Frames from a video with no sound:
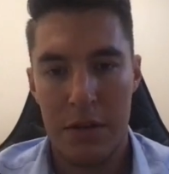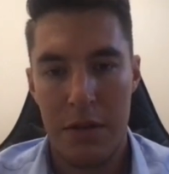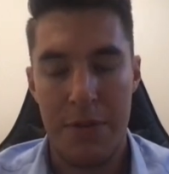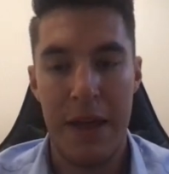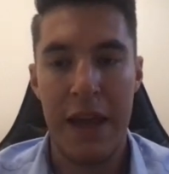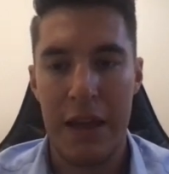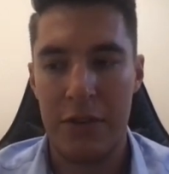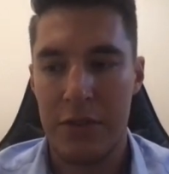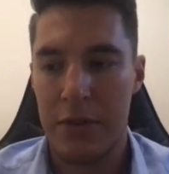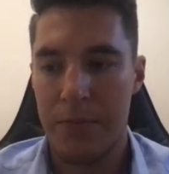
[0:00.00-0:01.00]
The thing
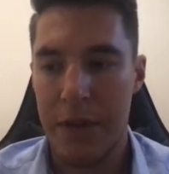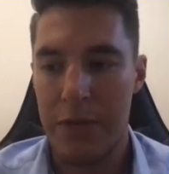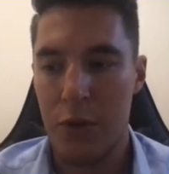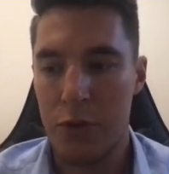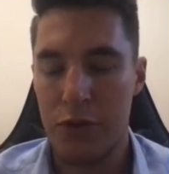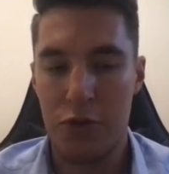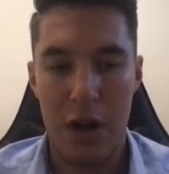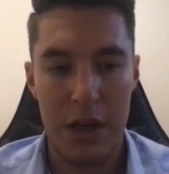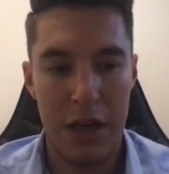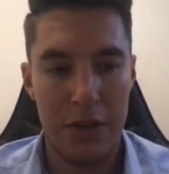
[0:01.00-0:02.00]
is, if you're
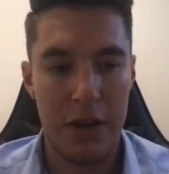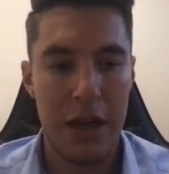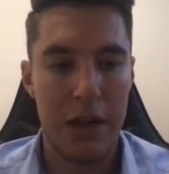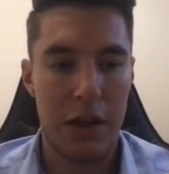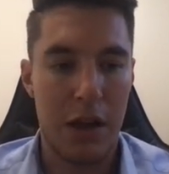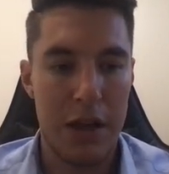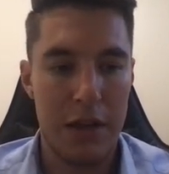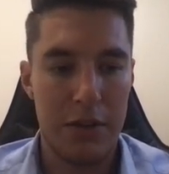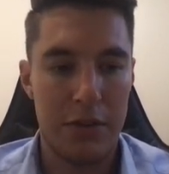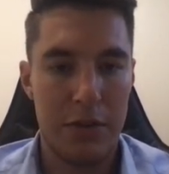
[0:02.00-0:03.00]
struggling to get
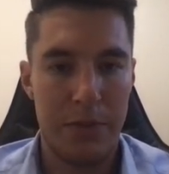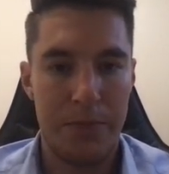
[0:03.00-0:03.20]
clients,